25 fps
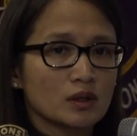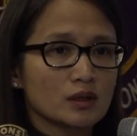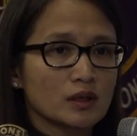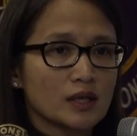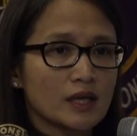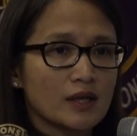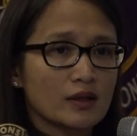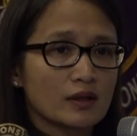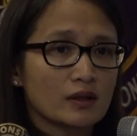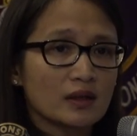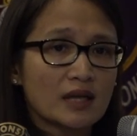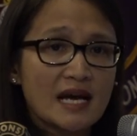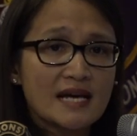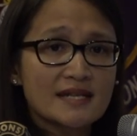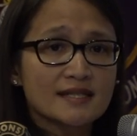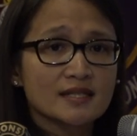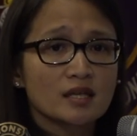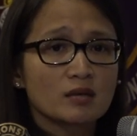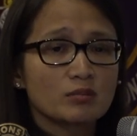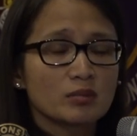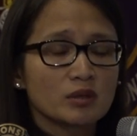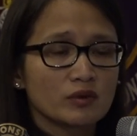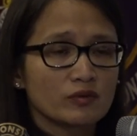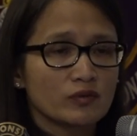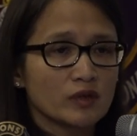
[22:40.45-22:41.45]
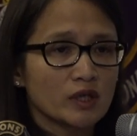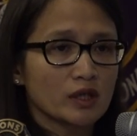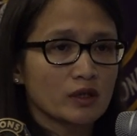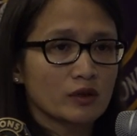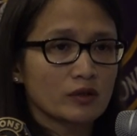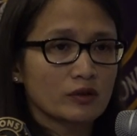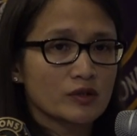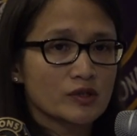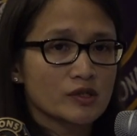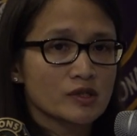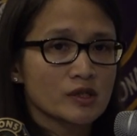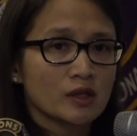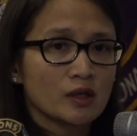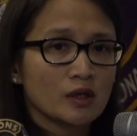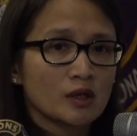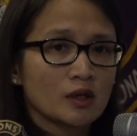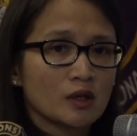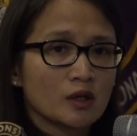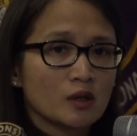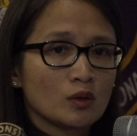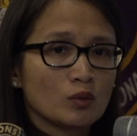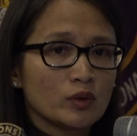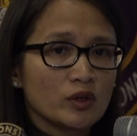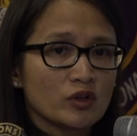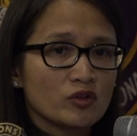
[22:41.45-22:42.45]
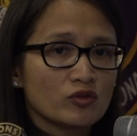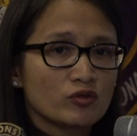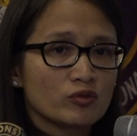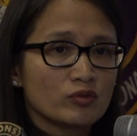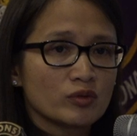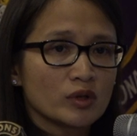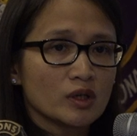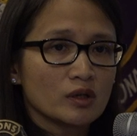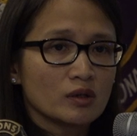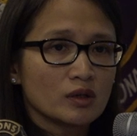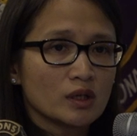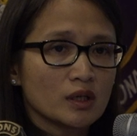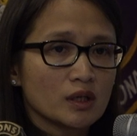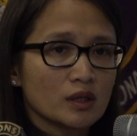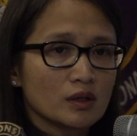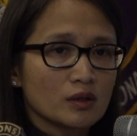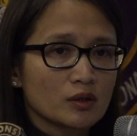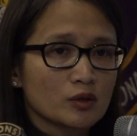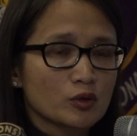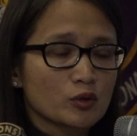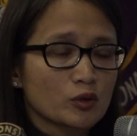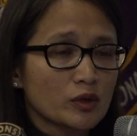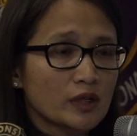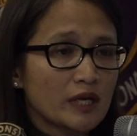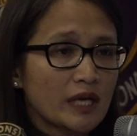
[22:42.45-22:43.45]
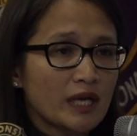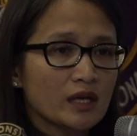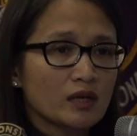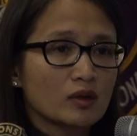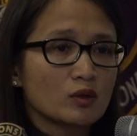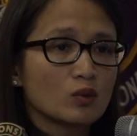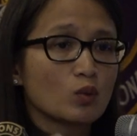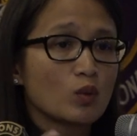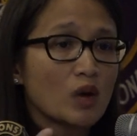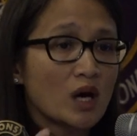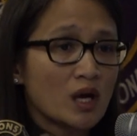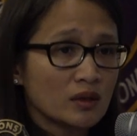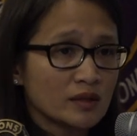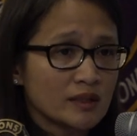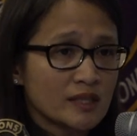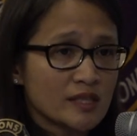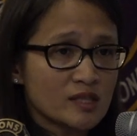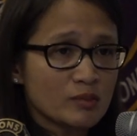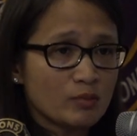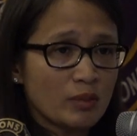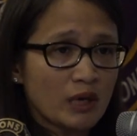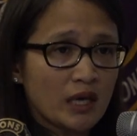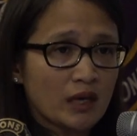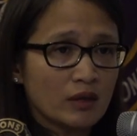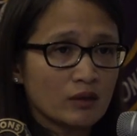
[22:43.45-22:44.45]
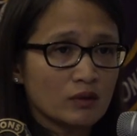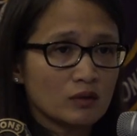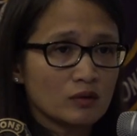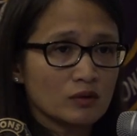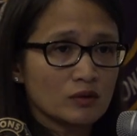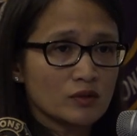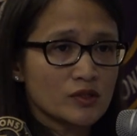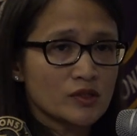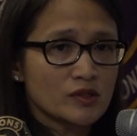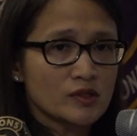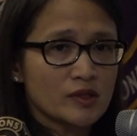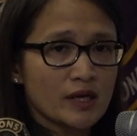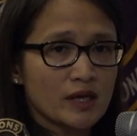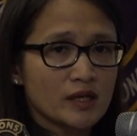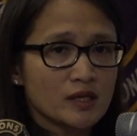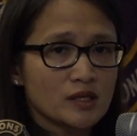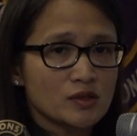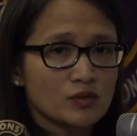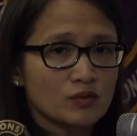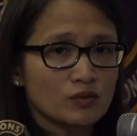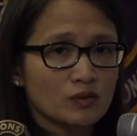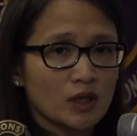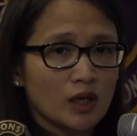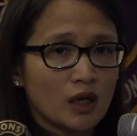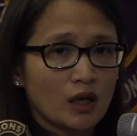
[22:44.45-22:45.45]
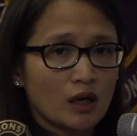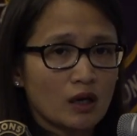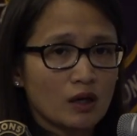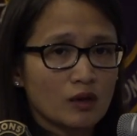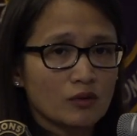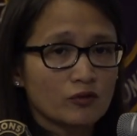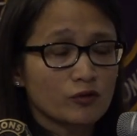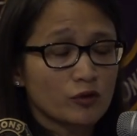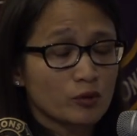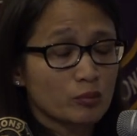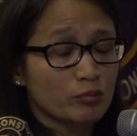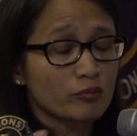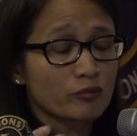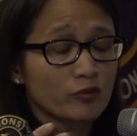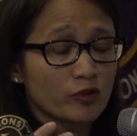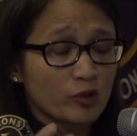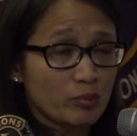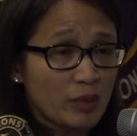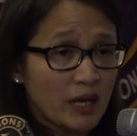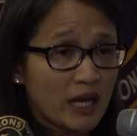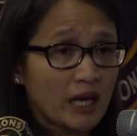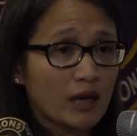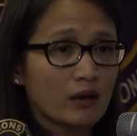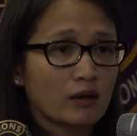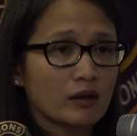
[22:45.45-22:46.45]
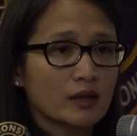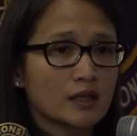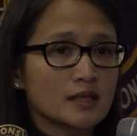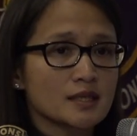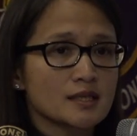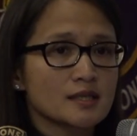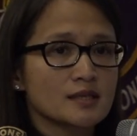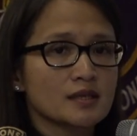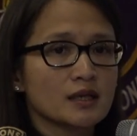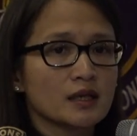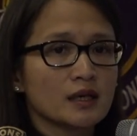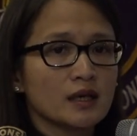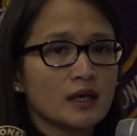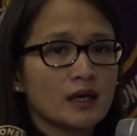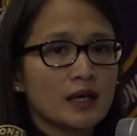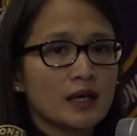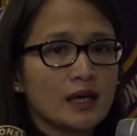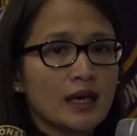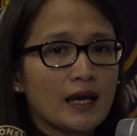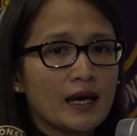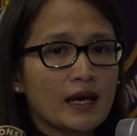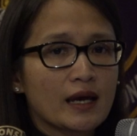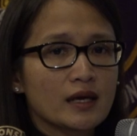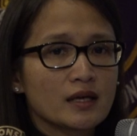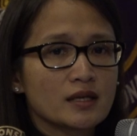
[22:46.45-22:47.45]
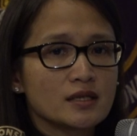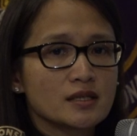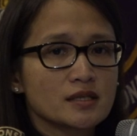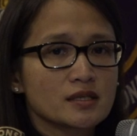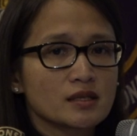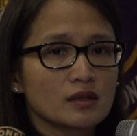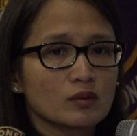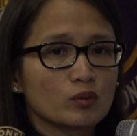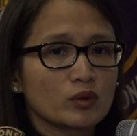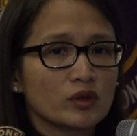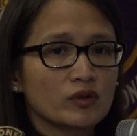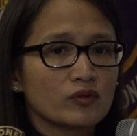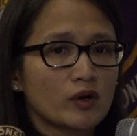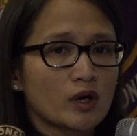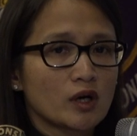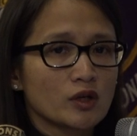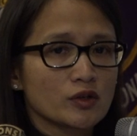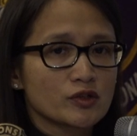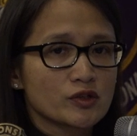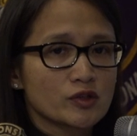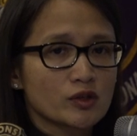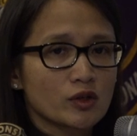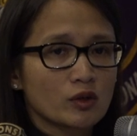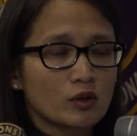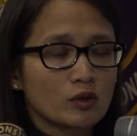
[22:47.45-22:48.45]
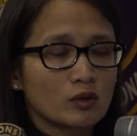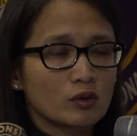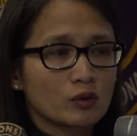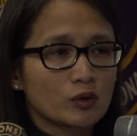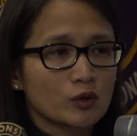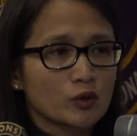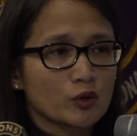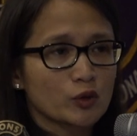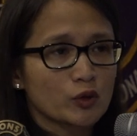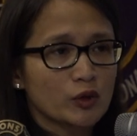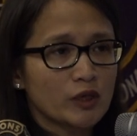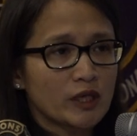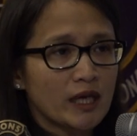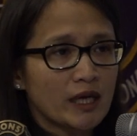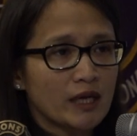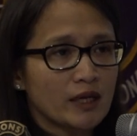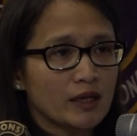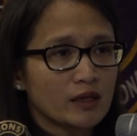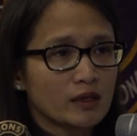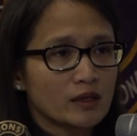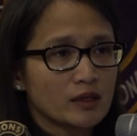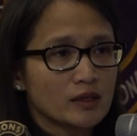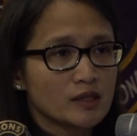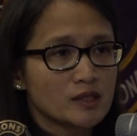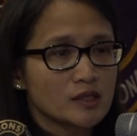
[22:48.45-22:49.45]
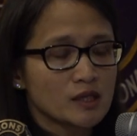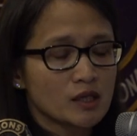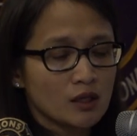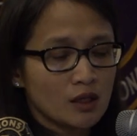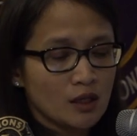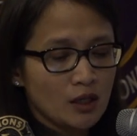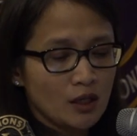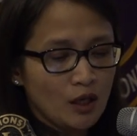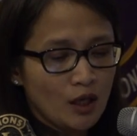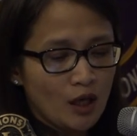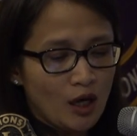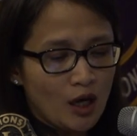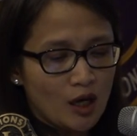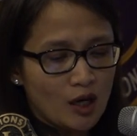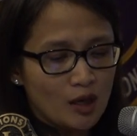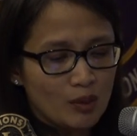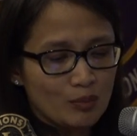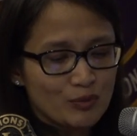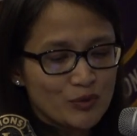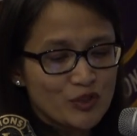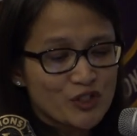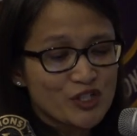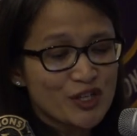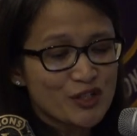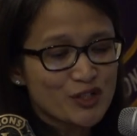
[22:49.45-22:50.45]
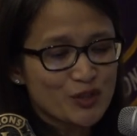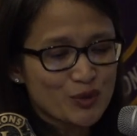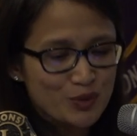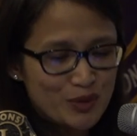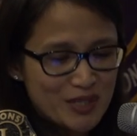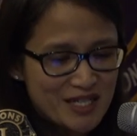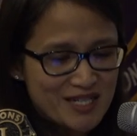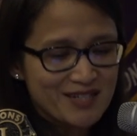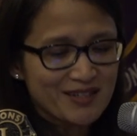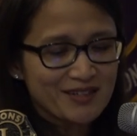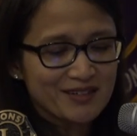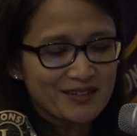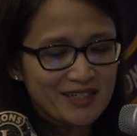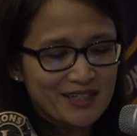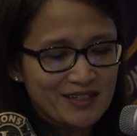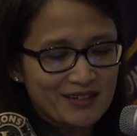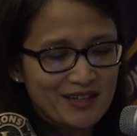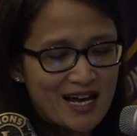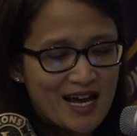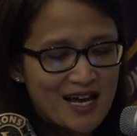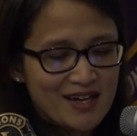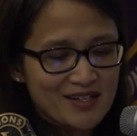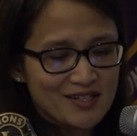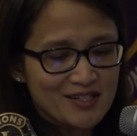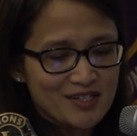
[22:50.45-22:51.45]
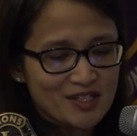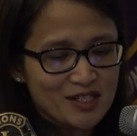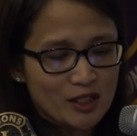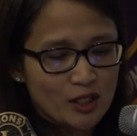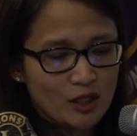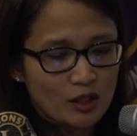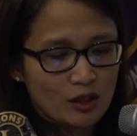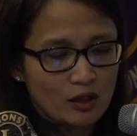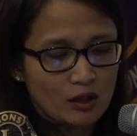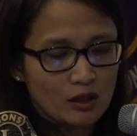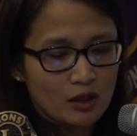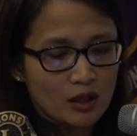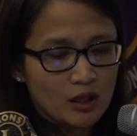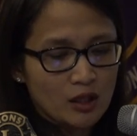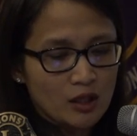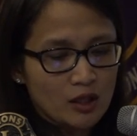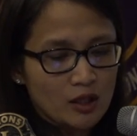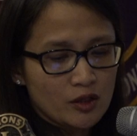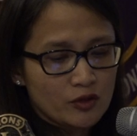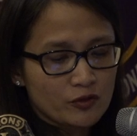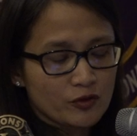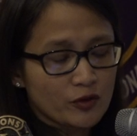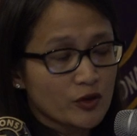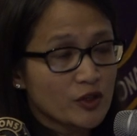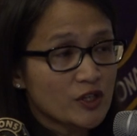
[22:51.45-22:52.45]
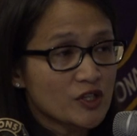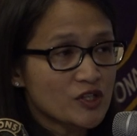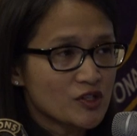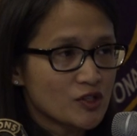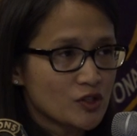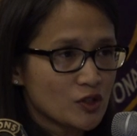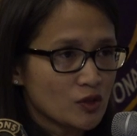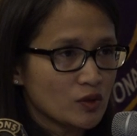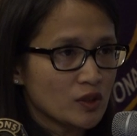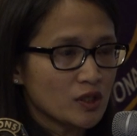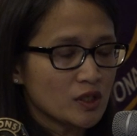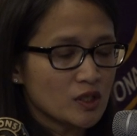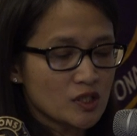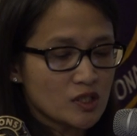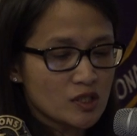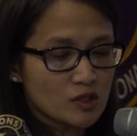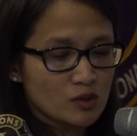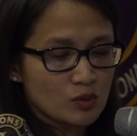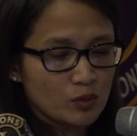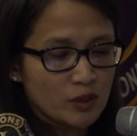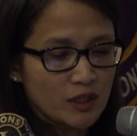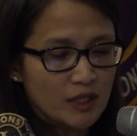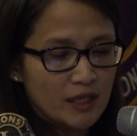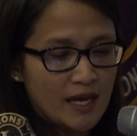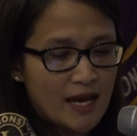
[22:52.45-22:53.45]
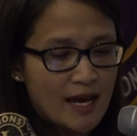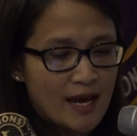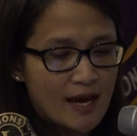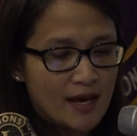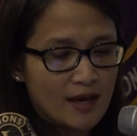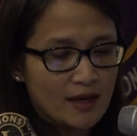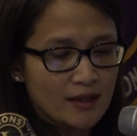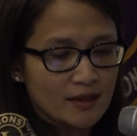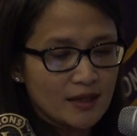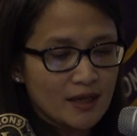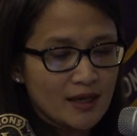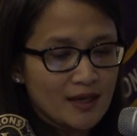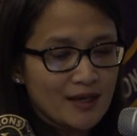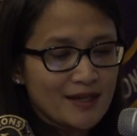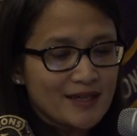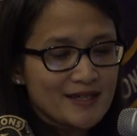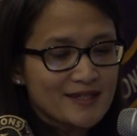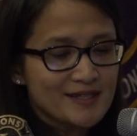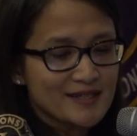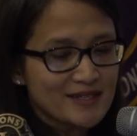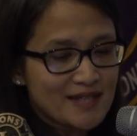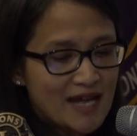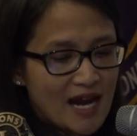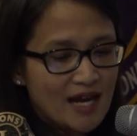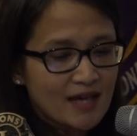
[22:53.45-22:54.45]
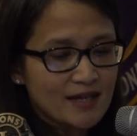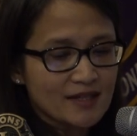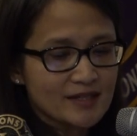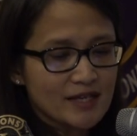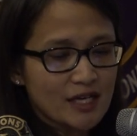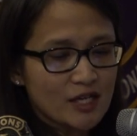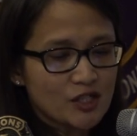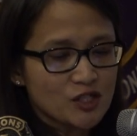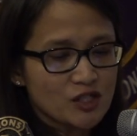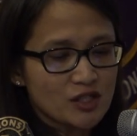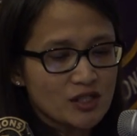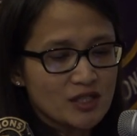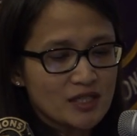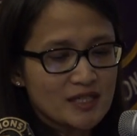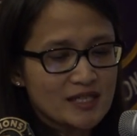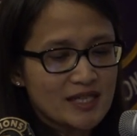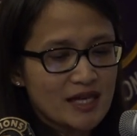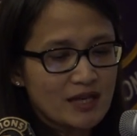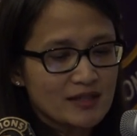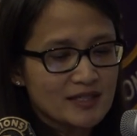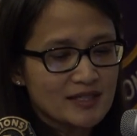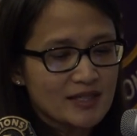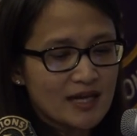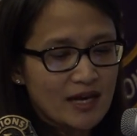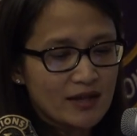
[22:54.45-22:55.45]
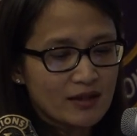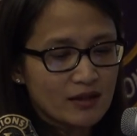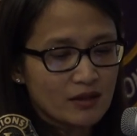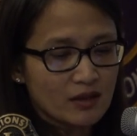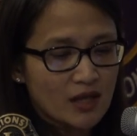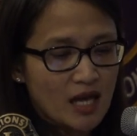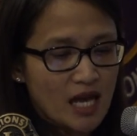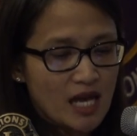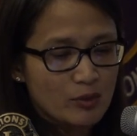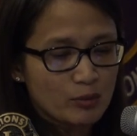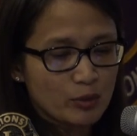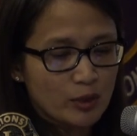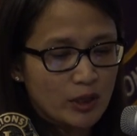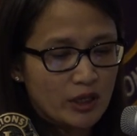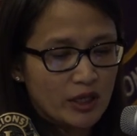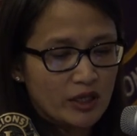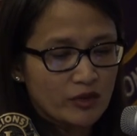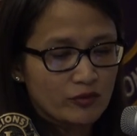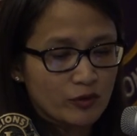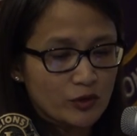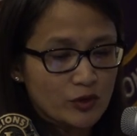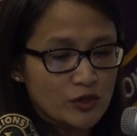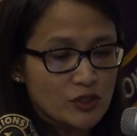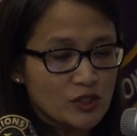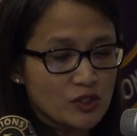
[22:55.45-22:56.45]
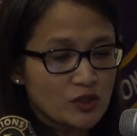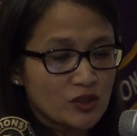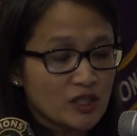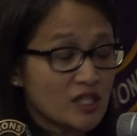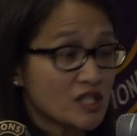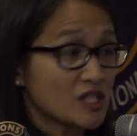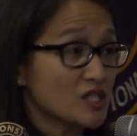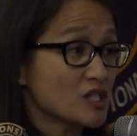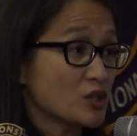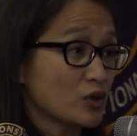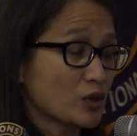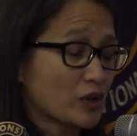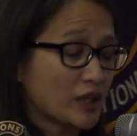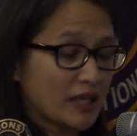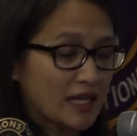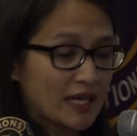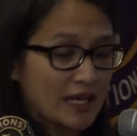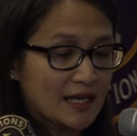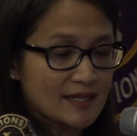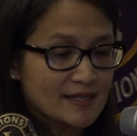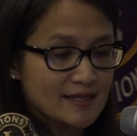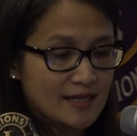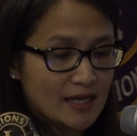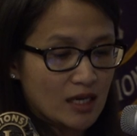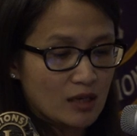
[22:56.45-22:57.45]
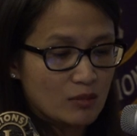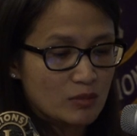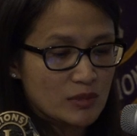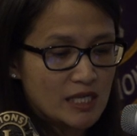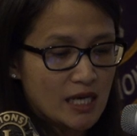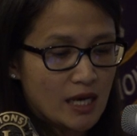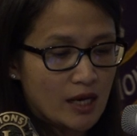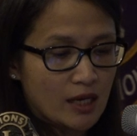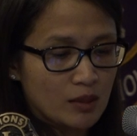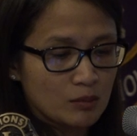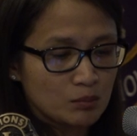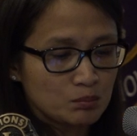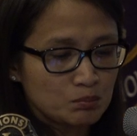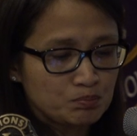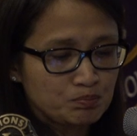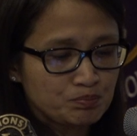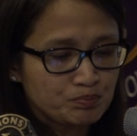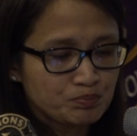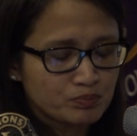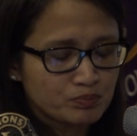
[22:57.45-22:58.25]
in the last couple of years, we've created wellness panels that uh, for, for parents and we've also created, um, just recently last year, for the students, we had snack sessions outside the library for students during exam time.